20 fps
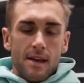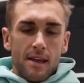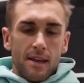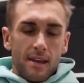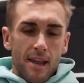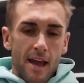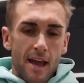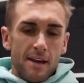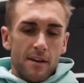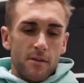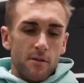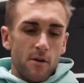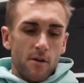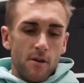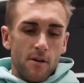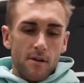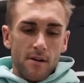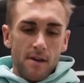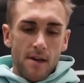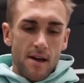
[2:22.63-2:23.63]
later
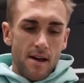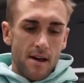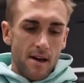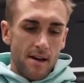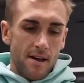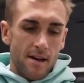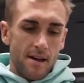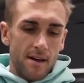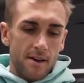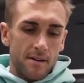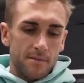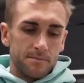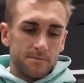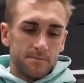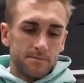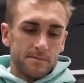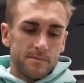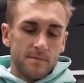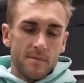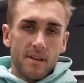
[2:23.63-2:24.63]
on
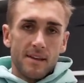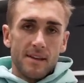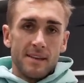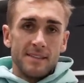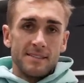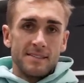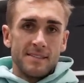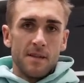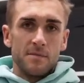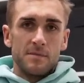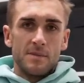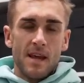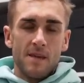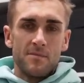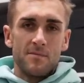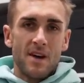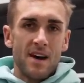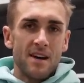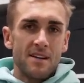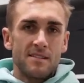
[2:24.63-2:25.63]
in
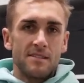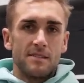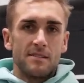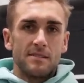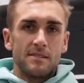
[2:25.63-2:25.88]
September.